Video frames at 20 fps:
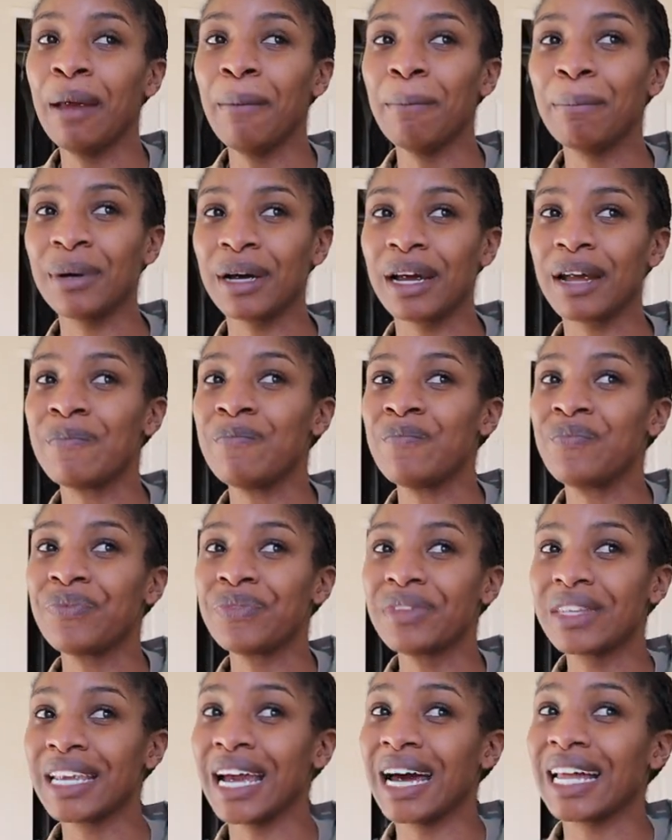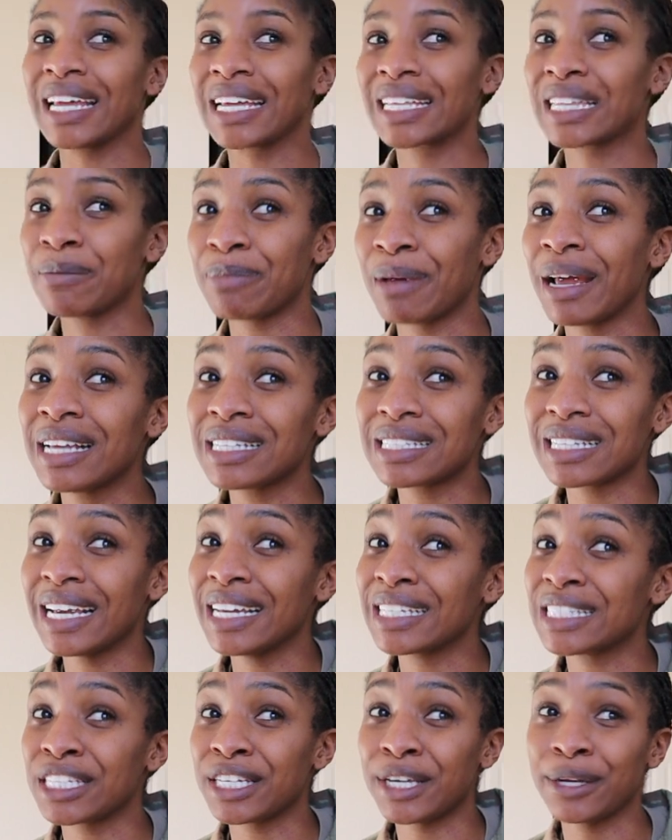But yeah, like the base,
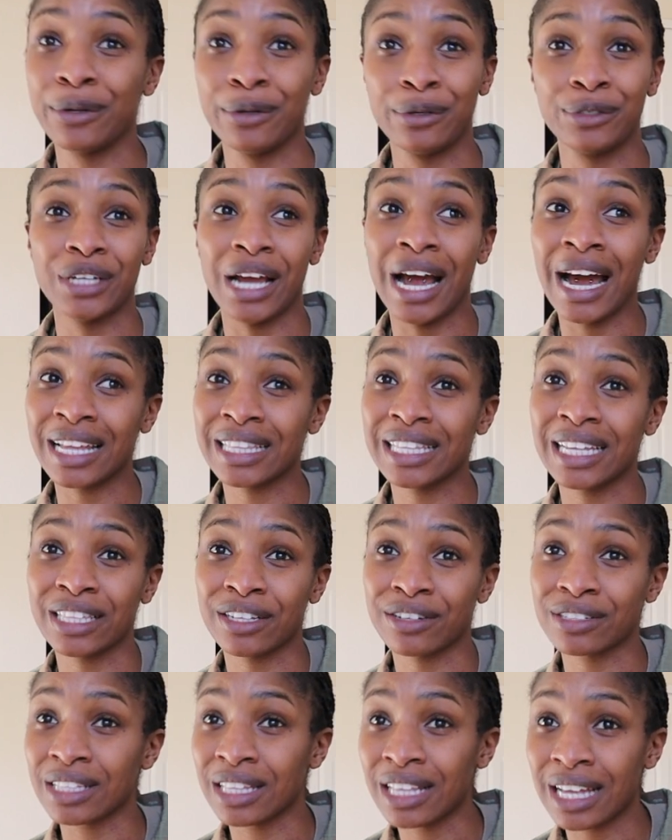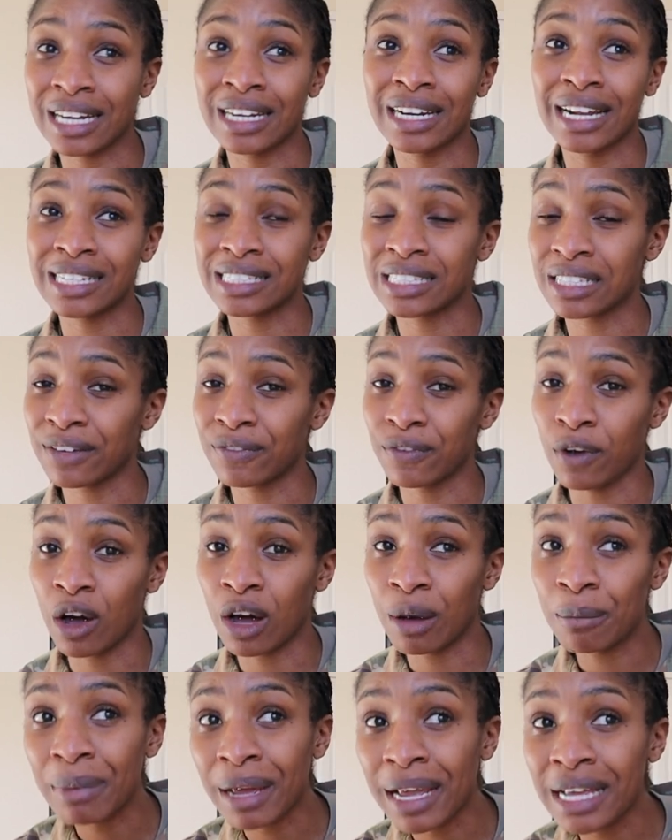it's huge. I think there's a lot of nice stuff
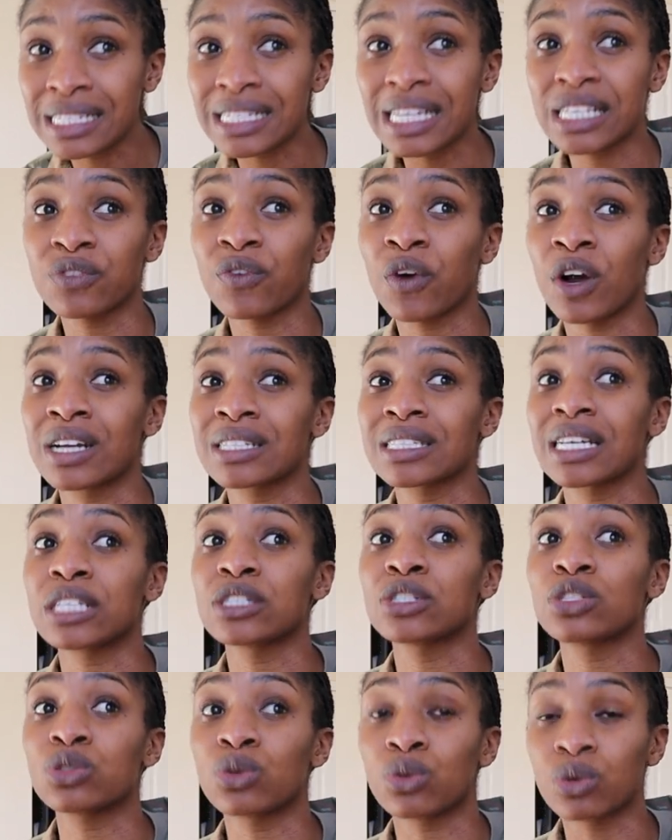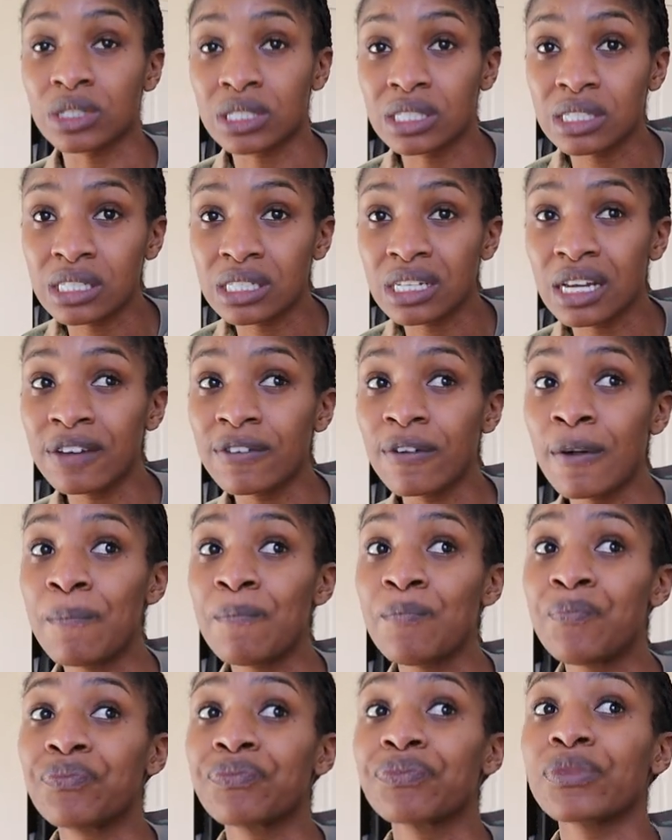on base as far as like stores and stuff
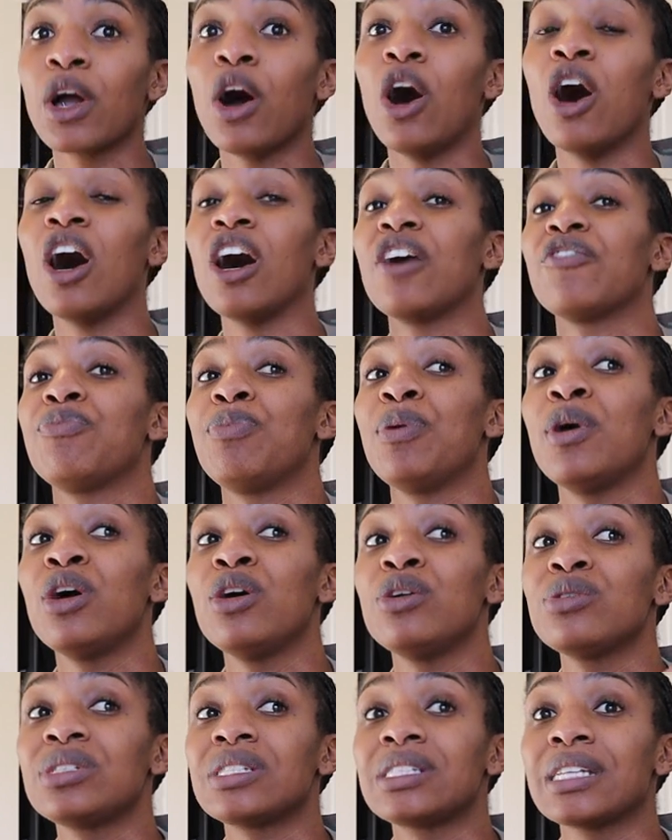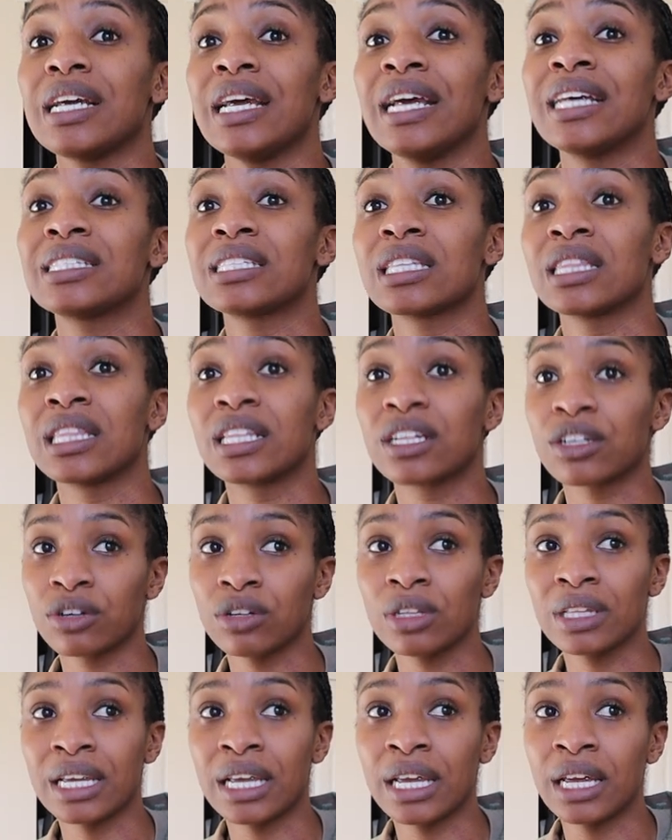off post it's
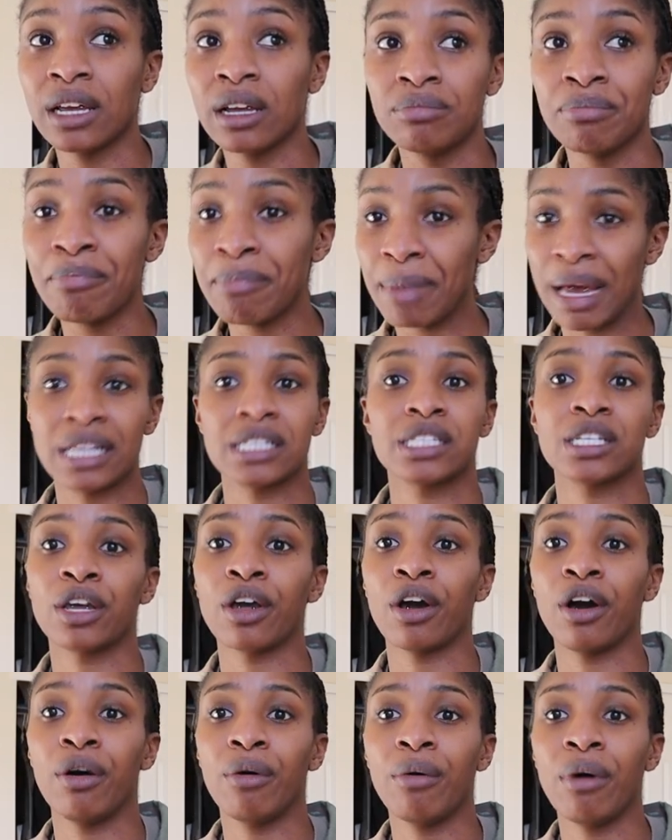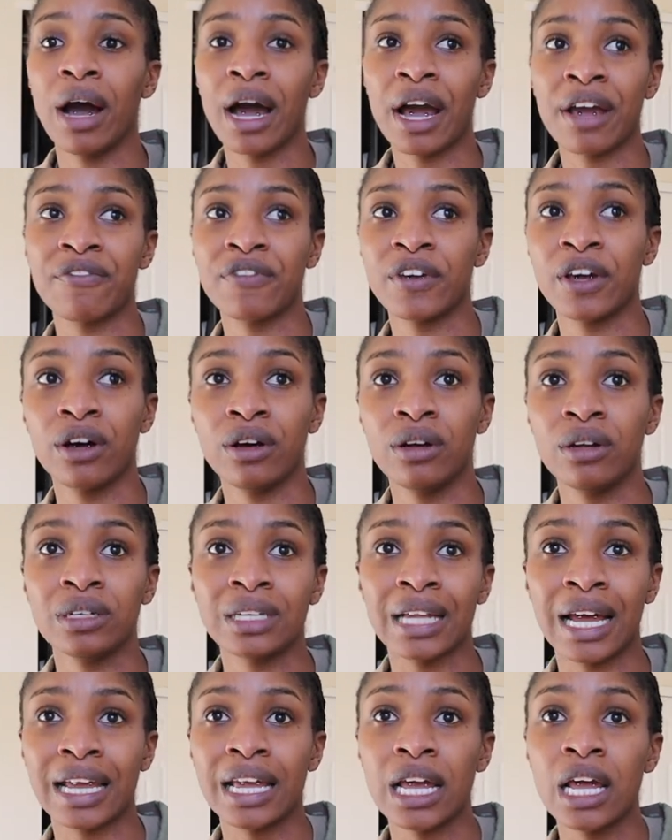literally mexico i feel
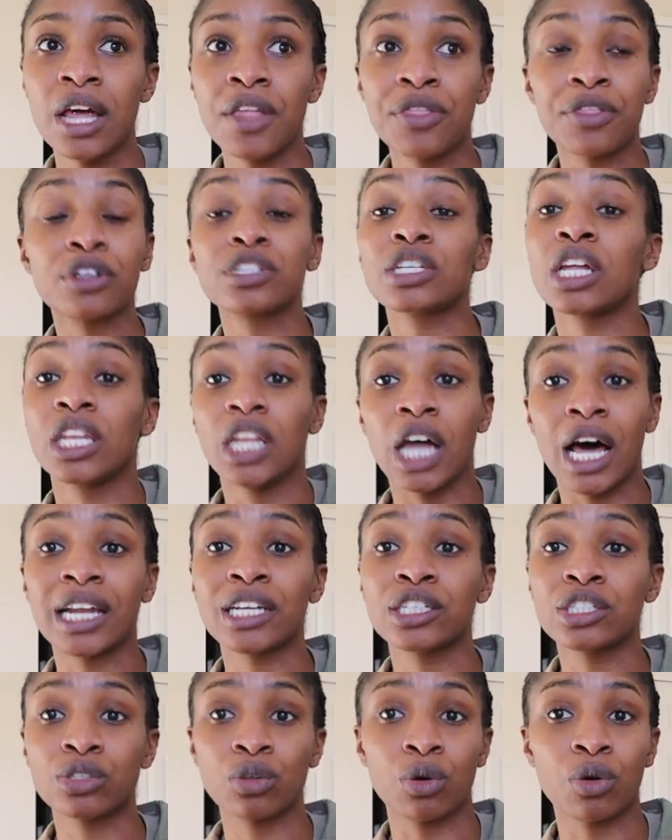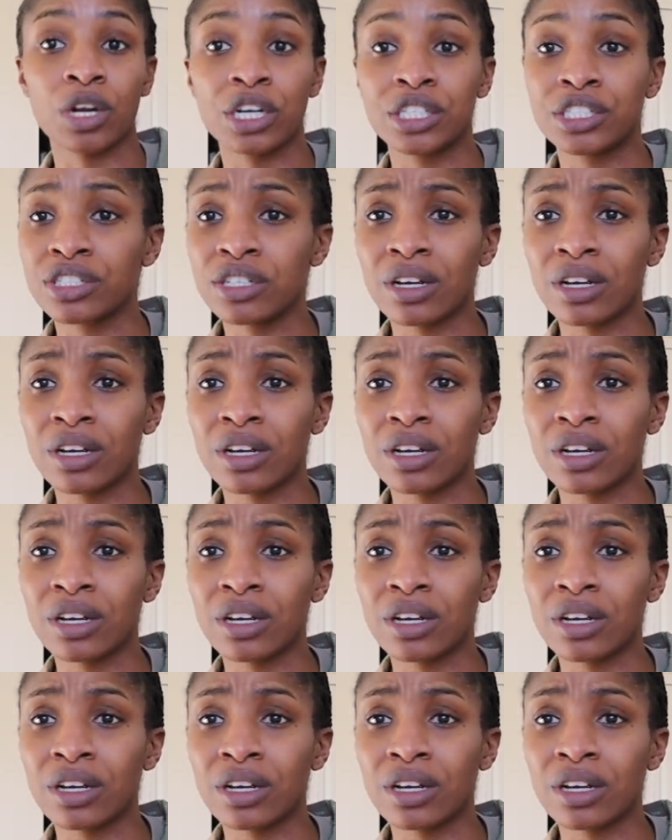like there's a lot of stores you